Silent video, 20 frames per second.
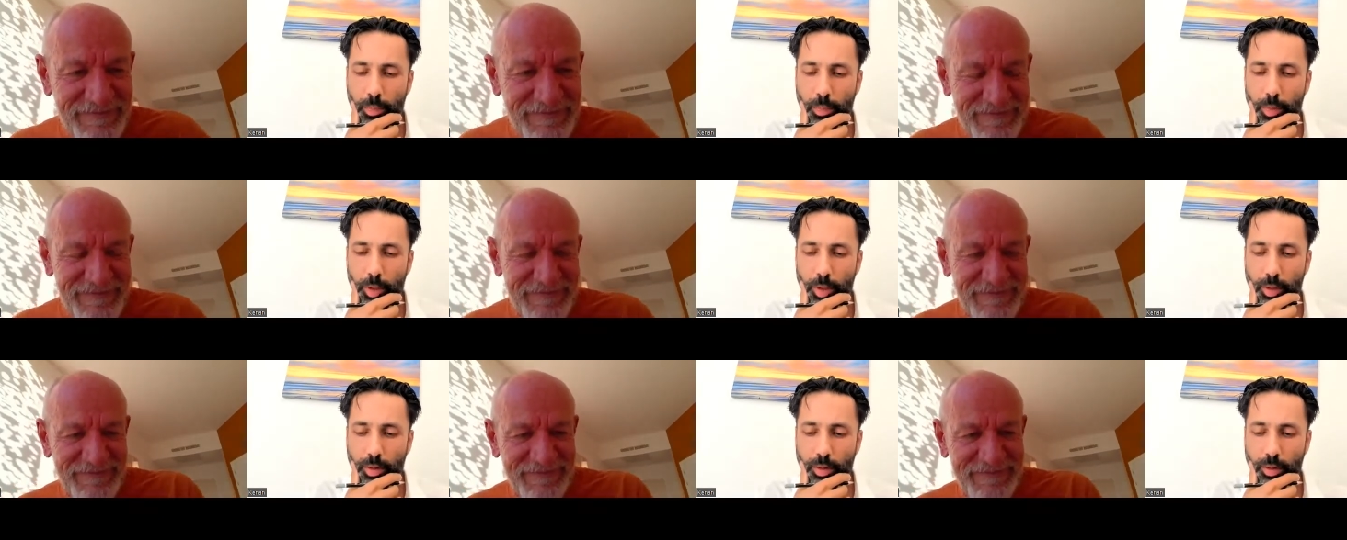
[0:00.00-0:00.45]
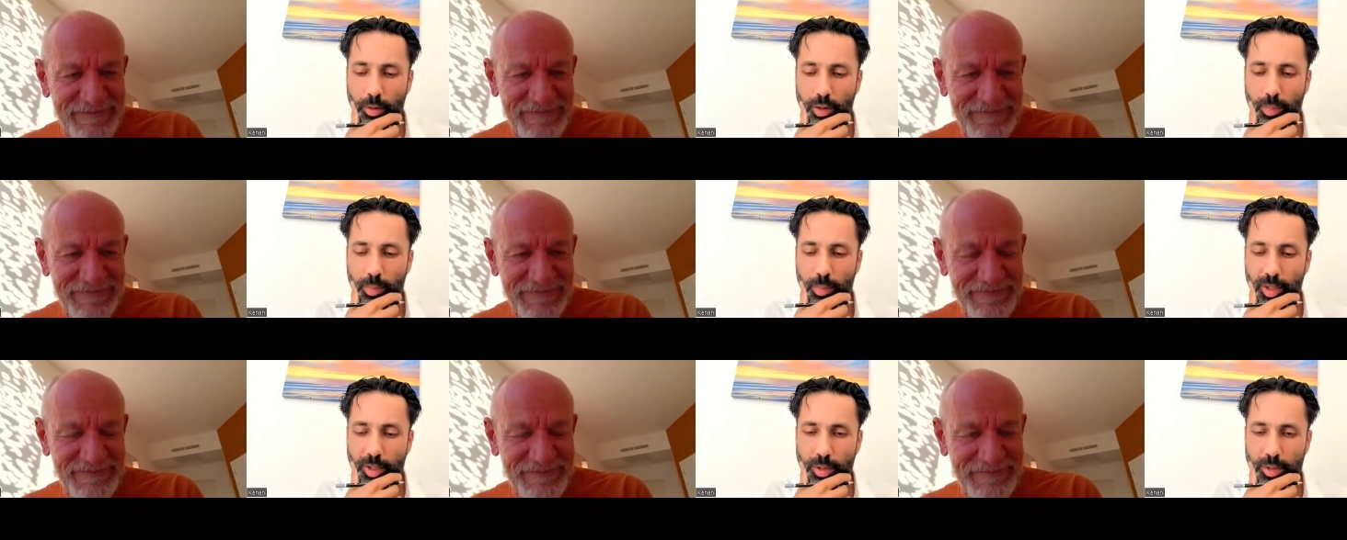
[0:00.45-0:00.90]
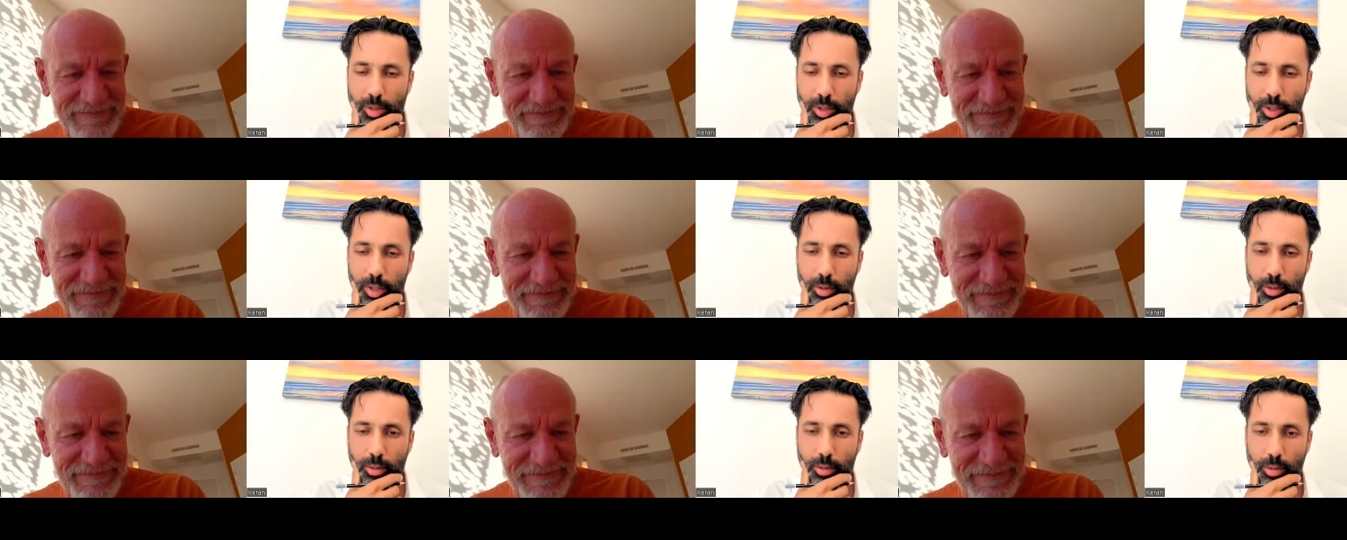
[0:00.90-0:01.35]
Speaker 1: there are
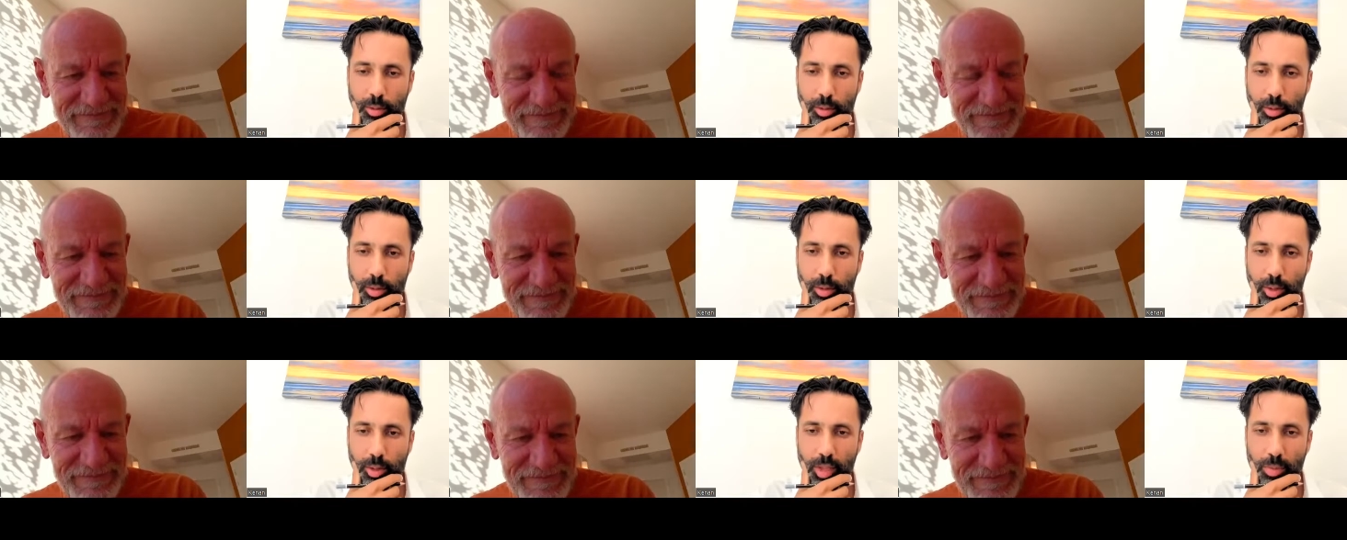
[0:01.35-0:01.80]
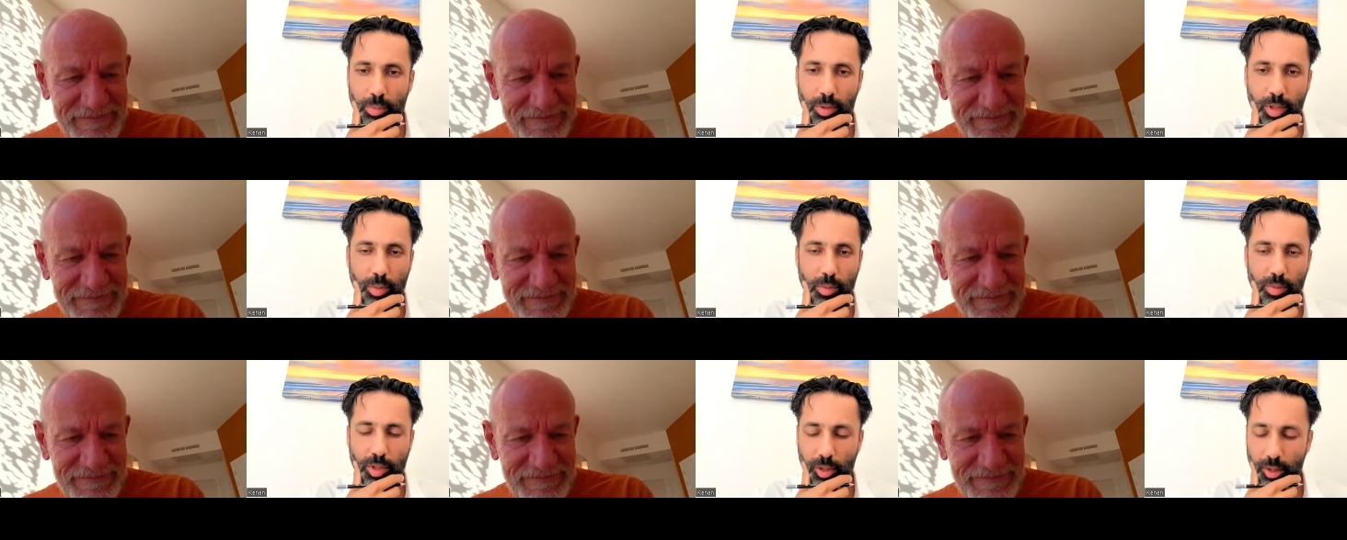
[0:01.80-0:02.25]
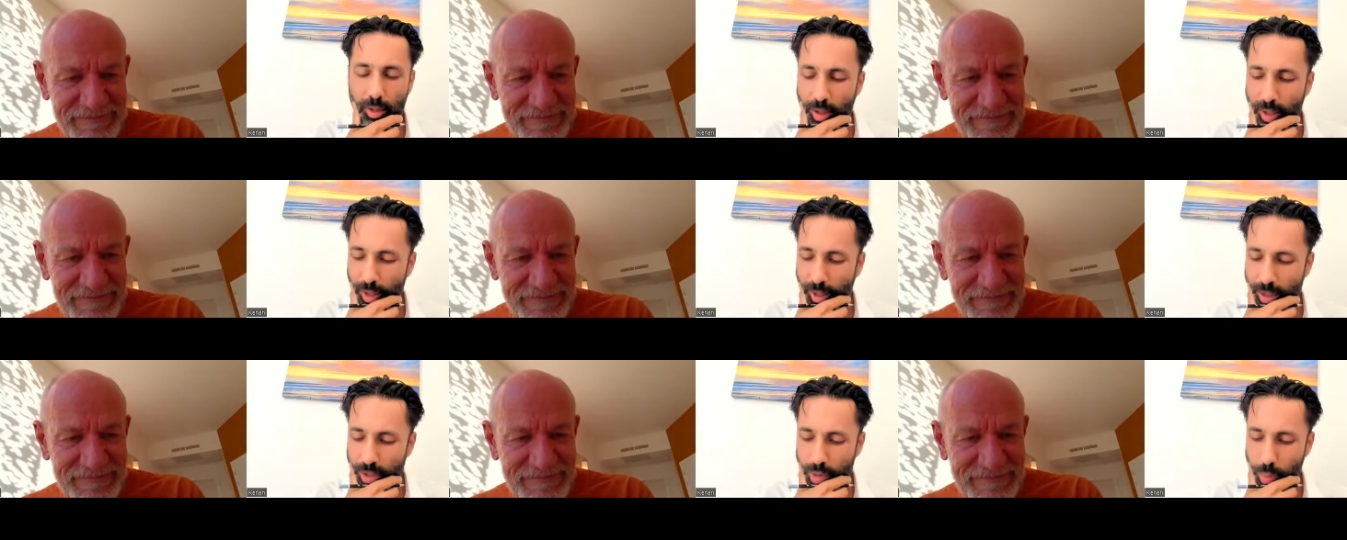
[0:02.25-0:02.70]
tremendously deep themes here
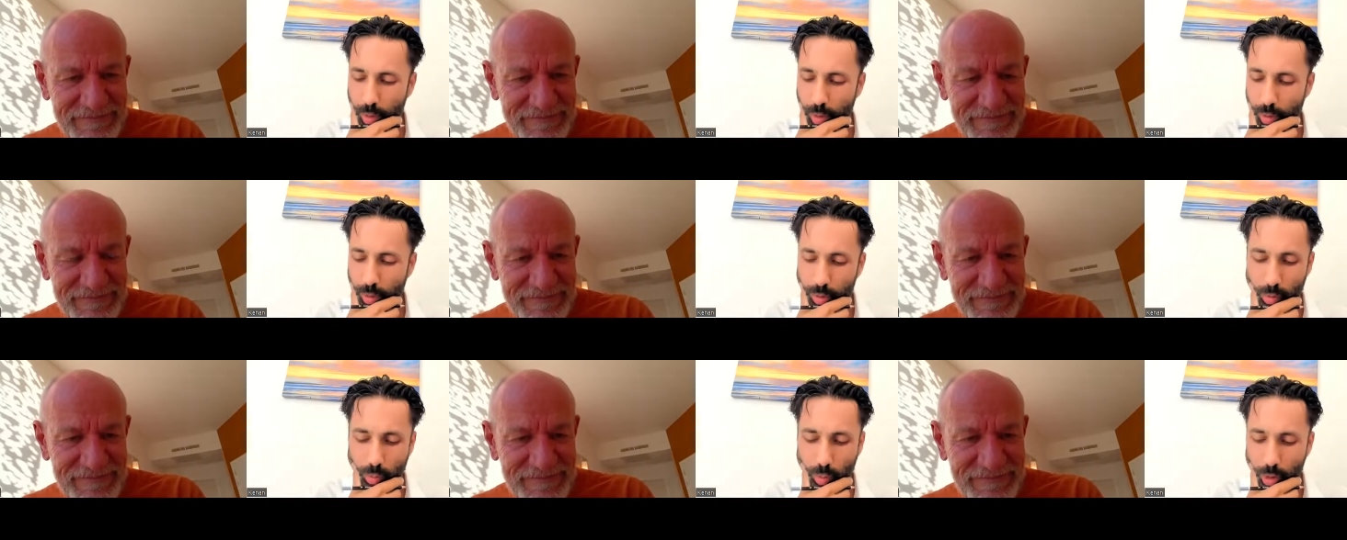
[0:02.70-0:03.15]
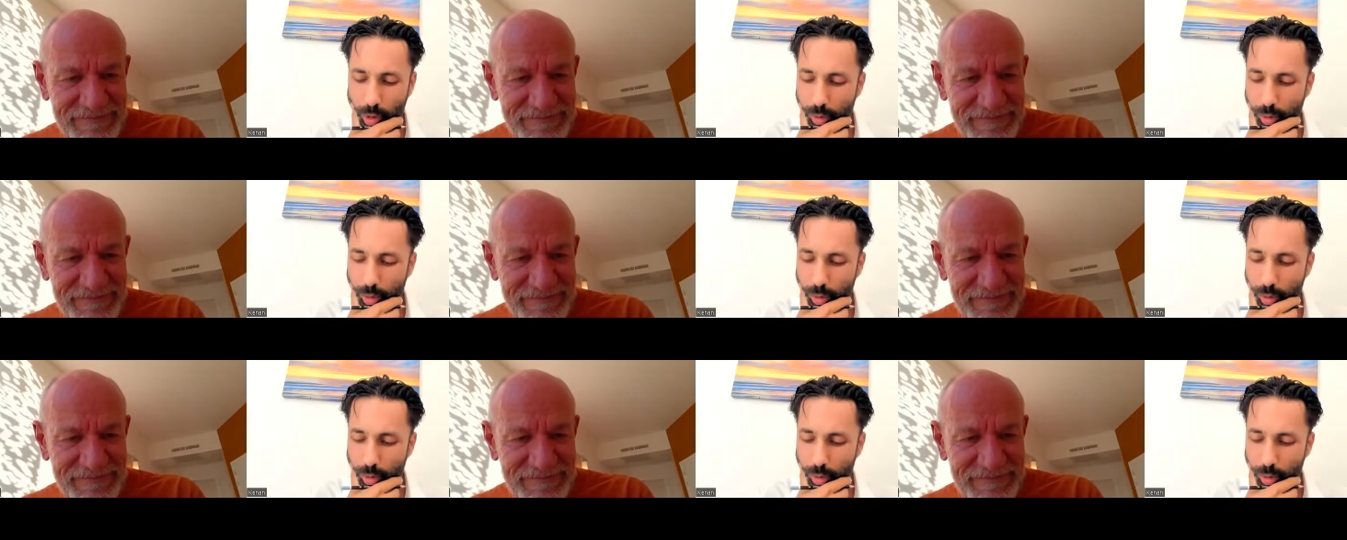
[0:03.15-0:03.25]
and i guess we could